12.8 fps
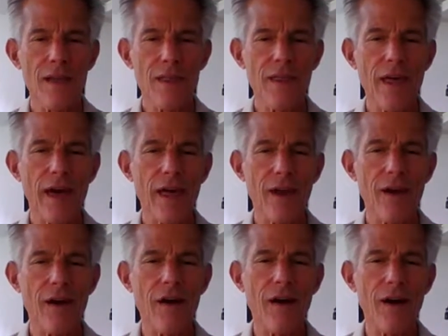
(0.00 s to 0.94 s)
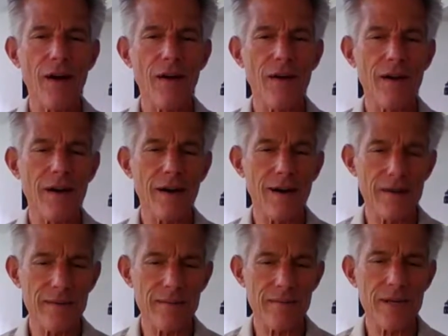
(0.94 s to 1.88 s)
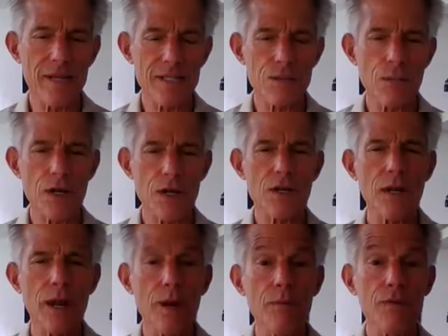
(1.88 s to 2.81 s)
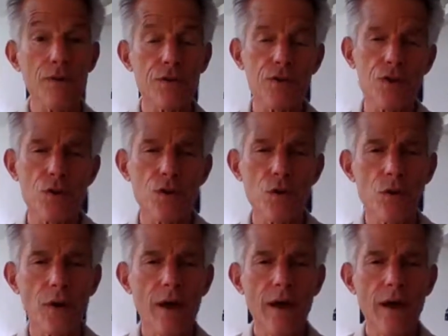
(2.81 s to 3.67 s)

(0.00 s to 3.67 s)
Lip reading: that are especially helpful to